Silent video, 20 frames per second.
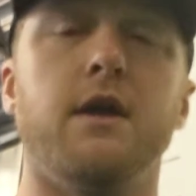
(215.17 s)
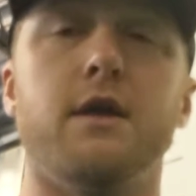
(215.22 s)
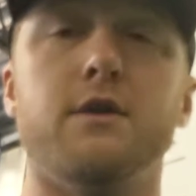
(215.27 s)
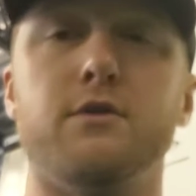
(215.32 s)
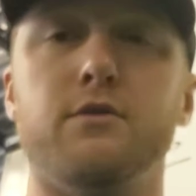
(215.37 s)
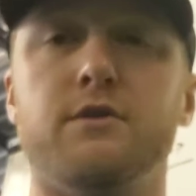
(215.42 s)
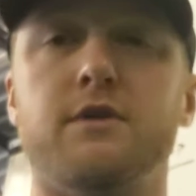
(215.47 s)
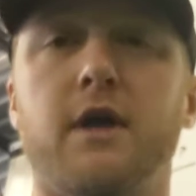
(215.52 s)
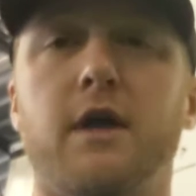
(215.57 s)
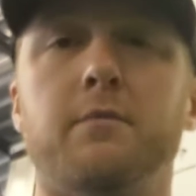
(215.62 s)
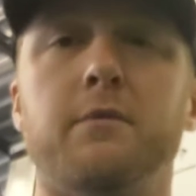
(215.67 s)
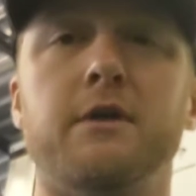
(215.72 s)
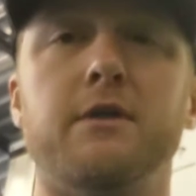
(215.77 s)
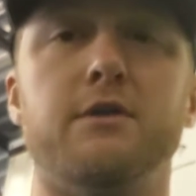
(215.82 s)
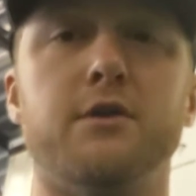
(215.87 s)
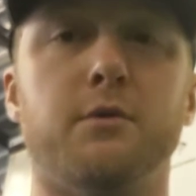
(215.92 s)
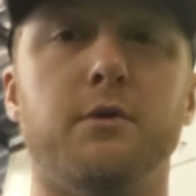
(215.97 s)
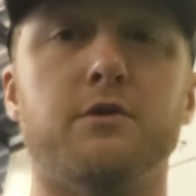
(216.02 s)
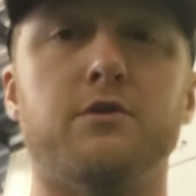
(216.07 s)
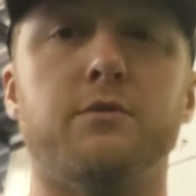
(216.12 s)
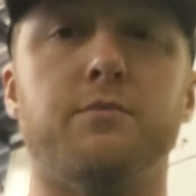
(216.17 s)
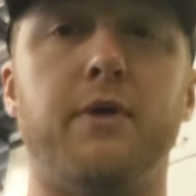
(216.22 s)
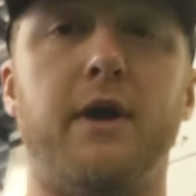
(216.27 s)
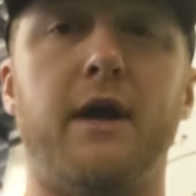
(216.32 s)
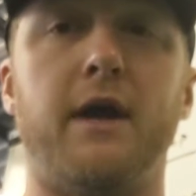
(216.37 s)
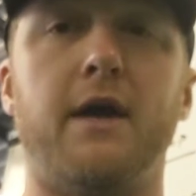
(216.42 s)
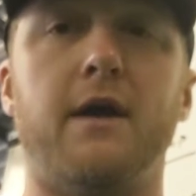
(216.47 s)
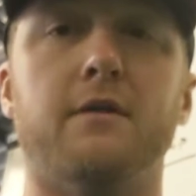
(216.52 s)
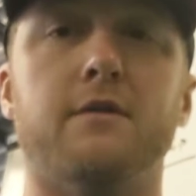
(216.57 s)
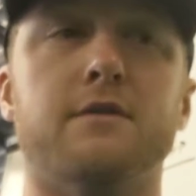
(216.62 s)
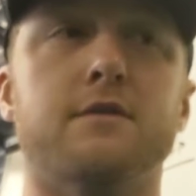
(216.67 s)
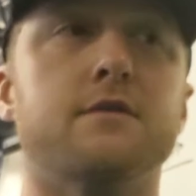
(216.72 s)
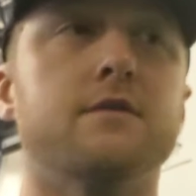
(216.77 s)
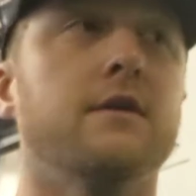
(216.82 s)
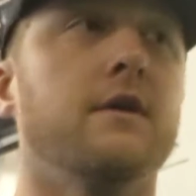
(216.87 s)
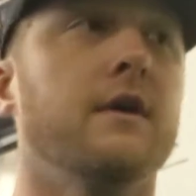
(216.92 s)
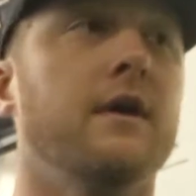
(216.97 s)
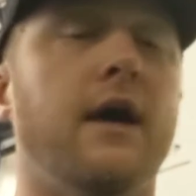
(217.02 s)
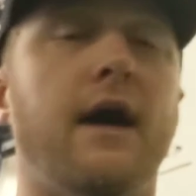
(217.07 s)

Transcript: and you tell me 200 pounds.